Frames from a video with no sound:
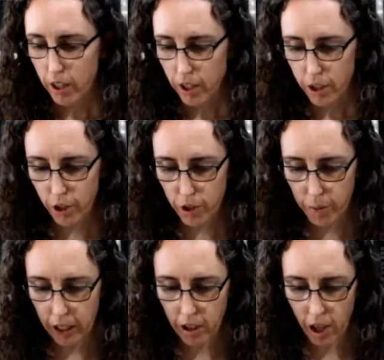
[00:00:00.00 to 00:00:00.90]
you know,
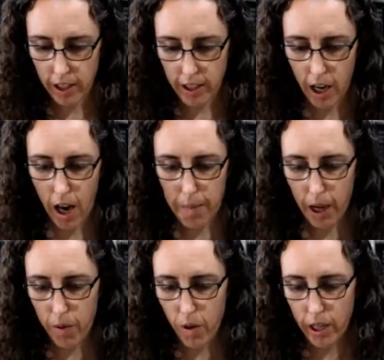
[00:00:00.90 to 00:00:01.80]
sprinkle on top.
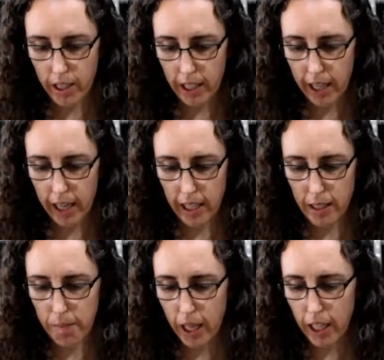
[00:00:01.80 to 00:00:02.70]
I want to get as
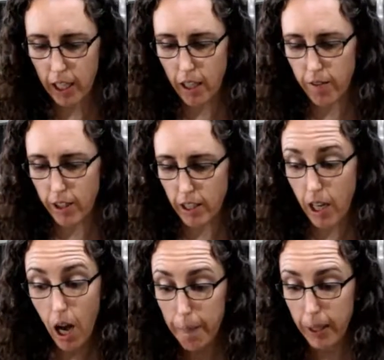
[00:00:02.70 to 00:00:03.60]
many of the
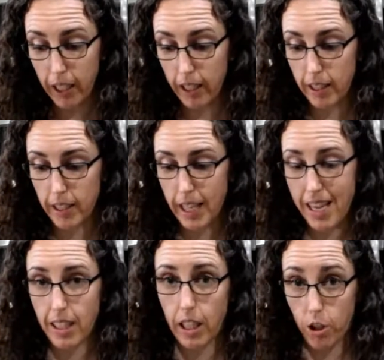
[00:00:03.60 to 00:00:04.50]
toppings
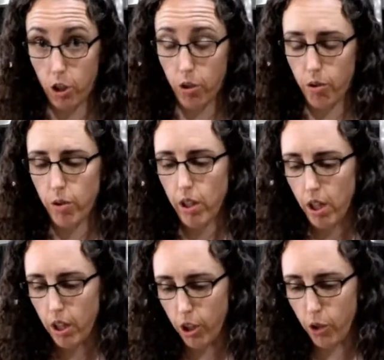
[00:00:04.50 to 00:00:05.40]
as I do
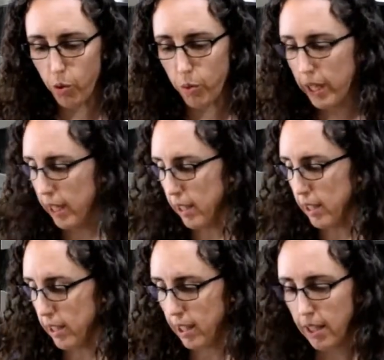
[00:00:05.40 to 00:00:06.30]
the
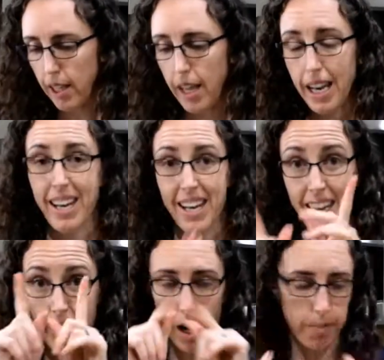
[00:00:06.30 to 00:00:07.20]
greens.
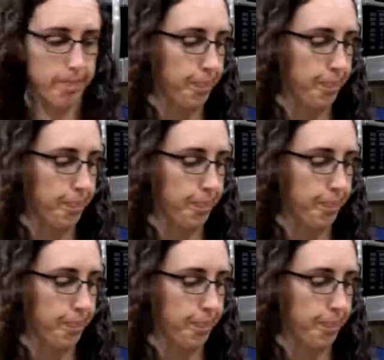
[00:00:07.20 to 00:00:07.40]
Now,